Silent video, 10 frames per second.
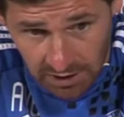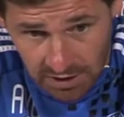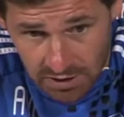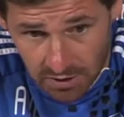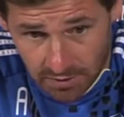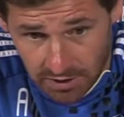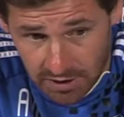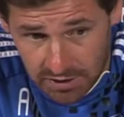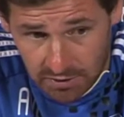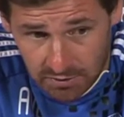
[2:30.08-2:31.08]
So
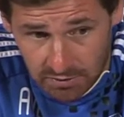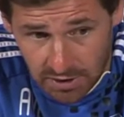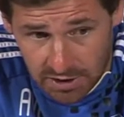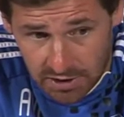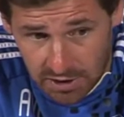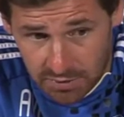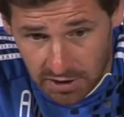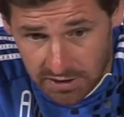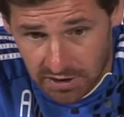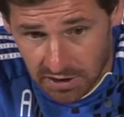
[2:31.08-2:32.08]
let's wait
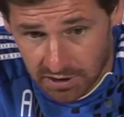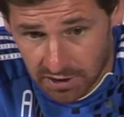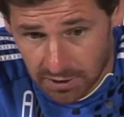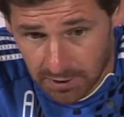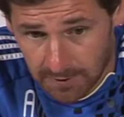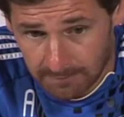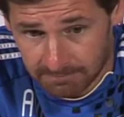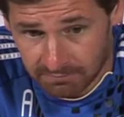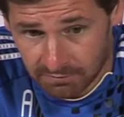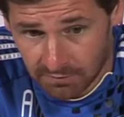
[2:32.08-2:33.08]
and see. I think
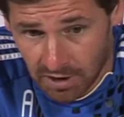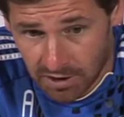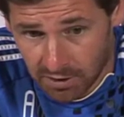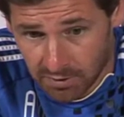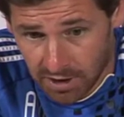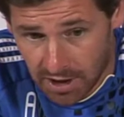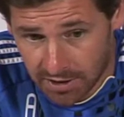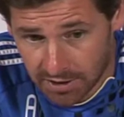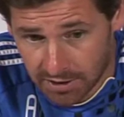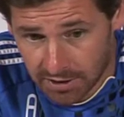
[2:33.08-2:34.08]
we
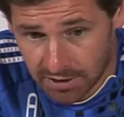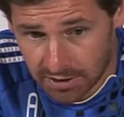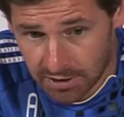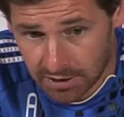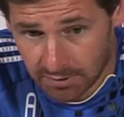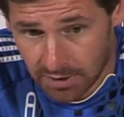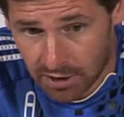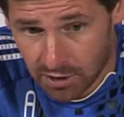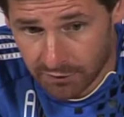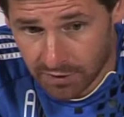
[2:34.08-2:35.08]
are
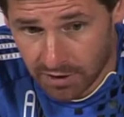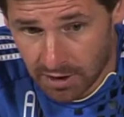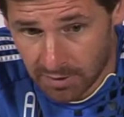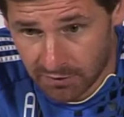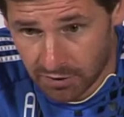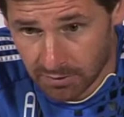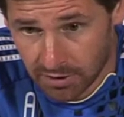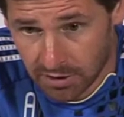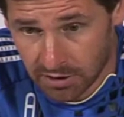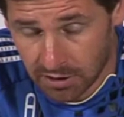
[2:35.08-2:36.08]
confident coming from
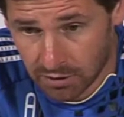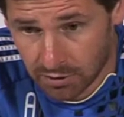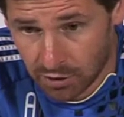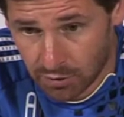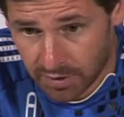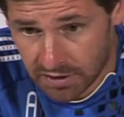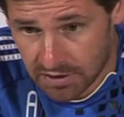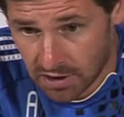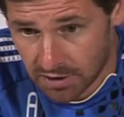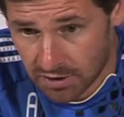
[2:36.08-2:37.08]
a good European
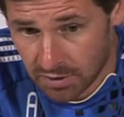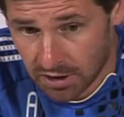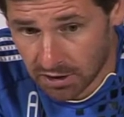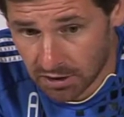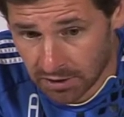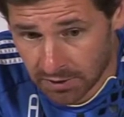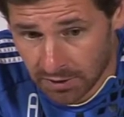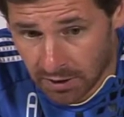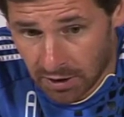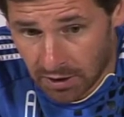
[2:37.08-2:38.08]
start as well.
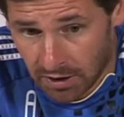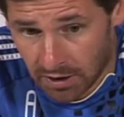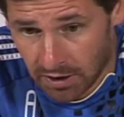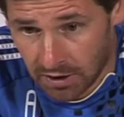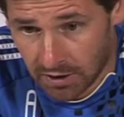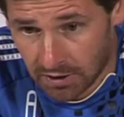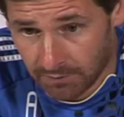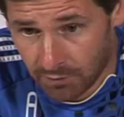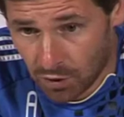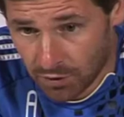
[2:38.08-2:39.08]

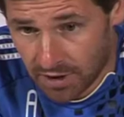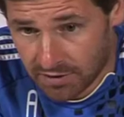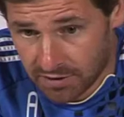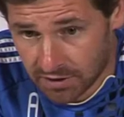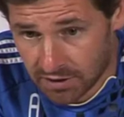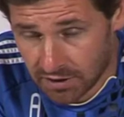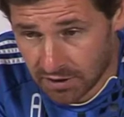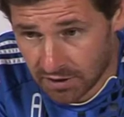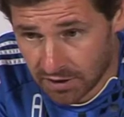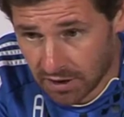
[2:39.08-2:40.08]
Know that
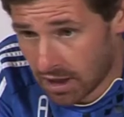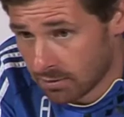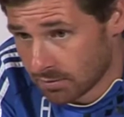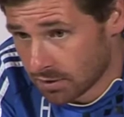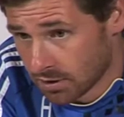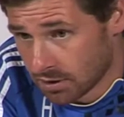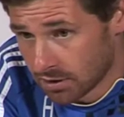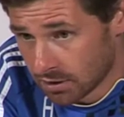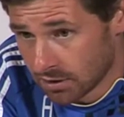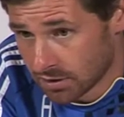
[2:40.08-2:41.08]
the game
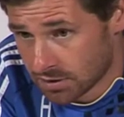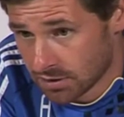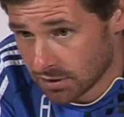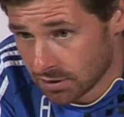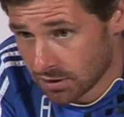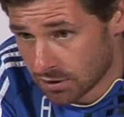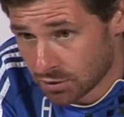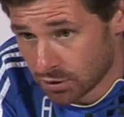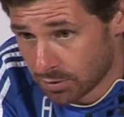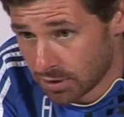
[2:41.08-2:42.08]
it's
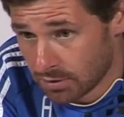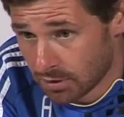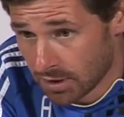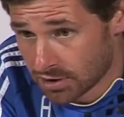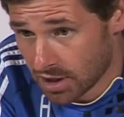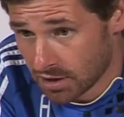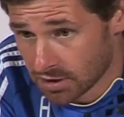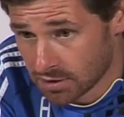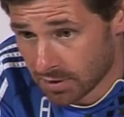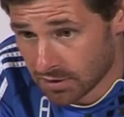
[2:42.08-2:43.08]
going to be a big
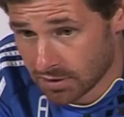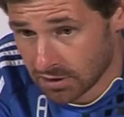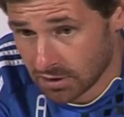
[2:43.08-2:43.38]
challenge, but